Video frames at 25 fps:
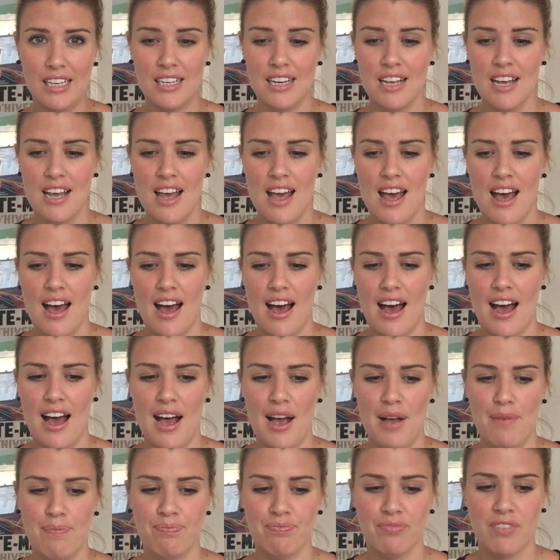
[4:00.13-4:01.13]
it.
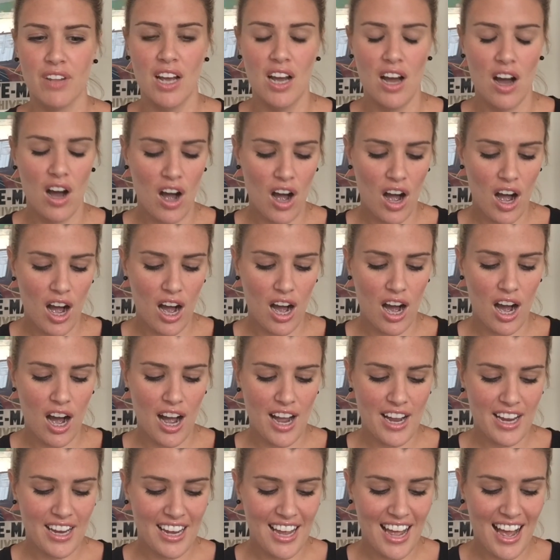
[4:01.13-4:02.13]

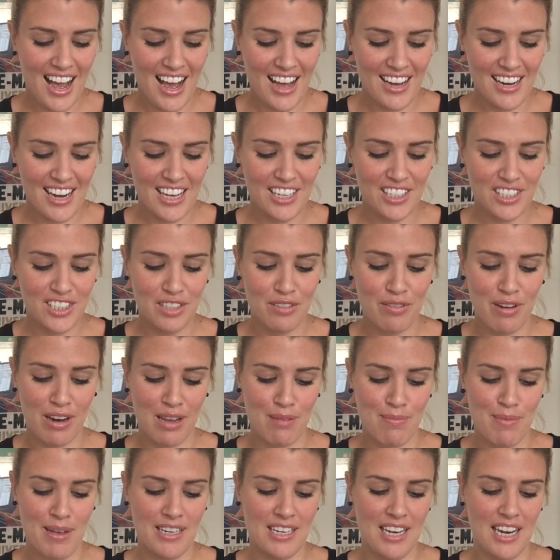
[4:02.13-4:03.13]
I can't actually
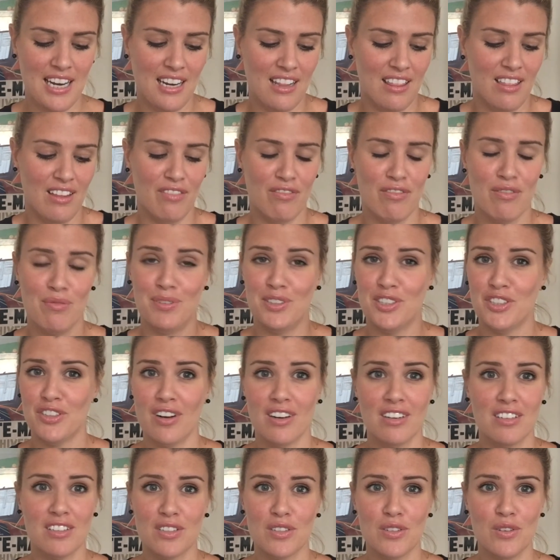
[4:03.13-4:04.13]
recommend anything from a
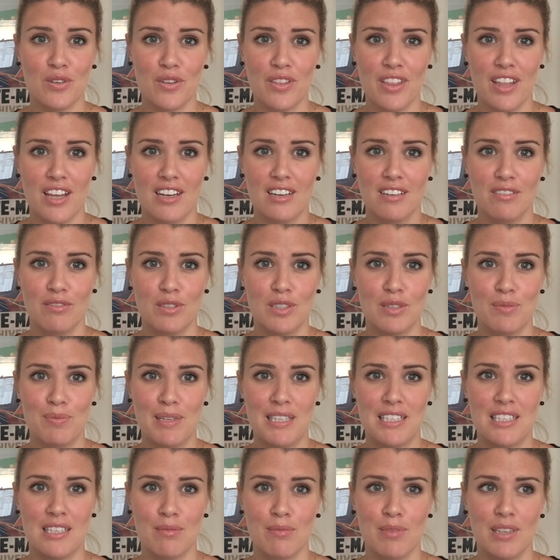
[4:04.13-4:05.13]
drugstore that would
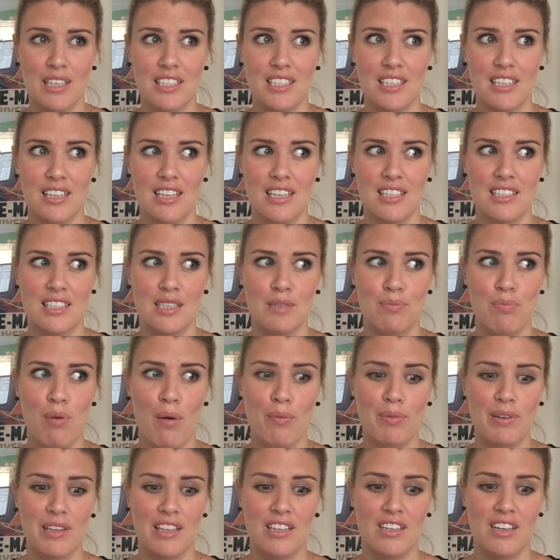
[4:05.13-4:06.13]
be similar to this. It's
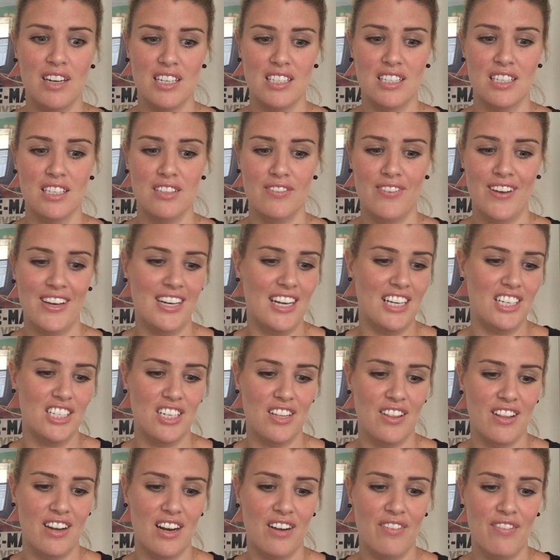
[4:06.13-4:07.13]
probably the nicest
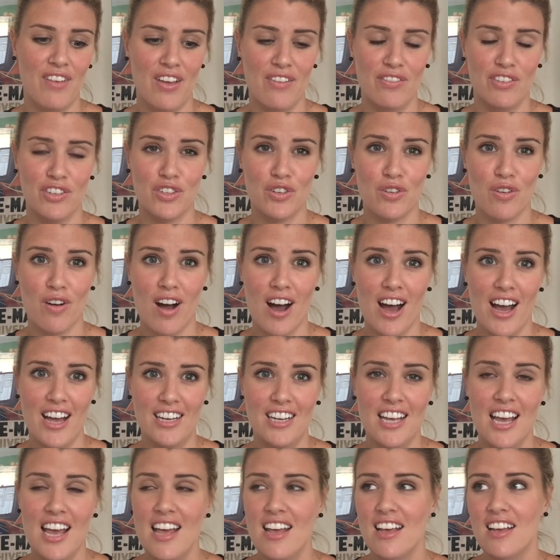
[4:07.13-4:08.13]
foundation that I've ever
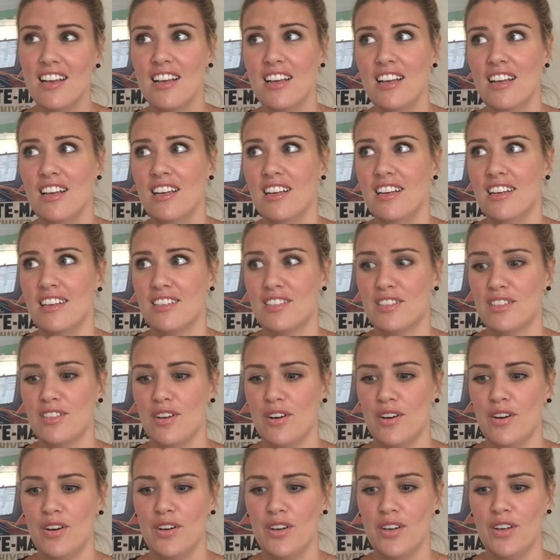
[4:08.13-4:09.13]
tried.
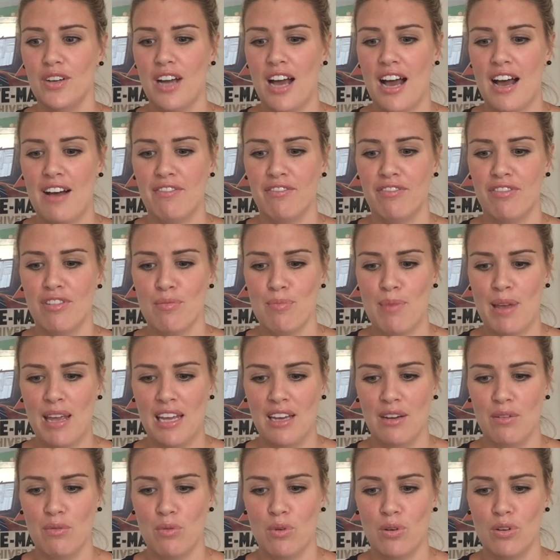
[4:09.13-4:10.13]
So for
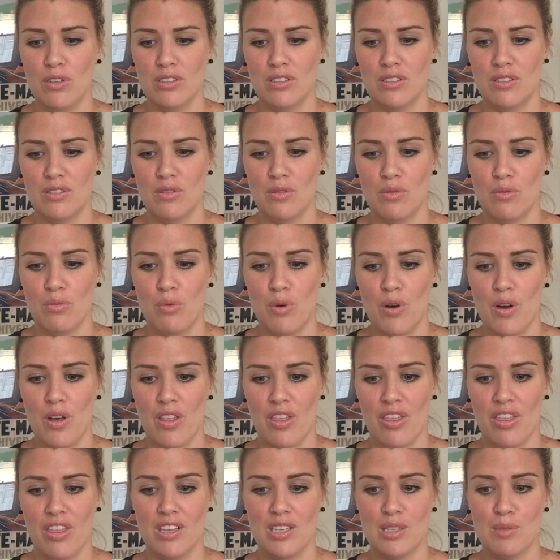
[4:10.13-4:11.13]
me, it was
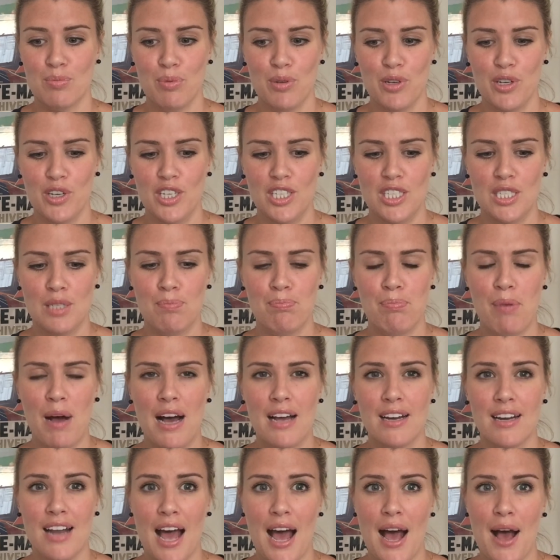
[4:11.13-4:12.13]
worth the splurge,
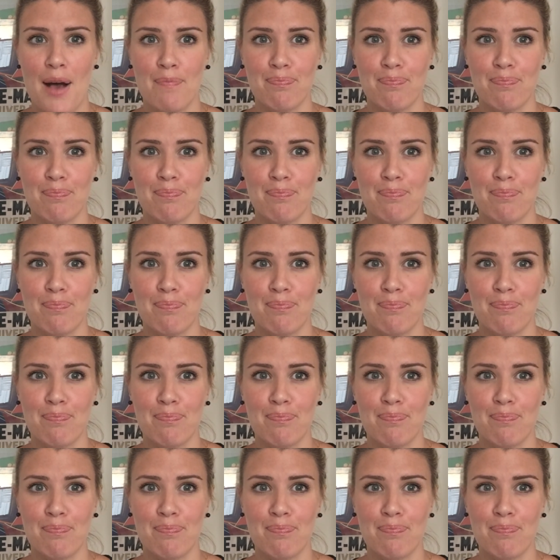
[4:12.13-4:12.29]
but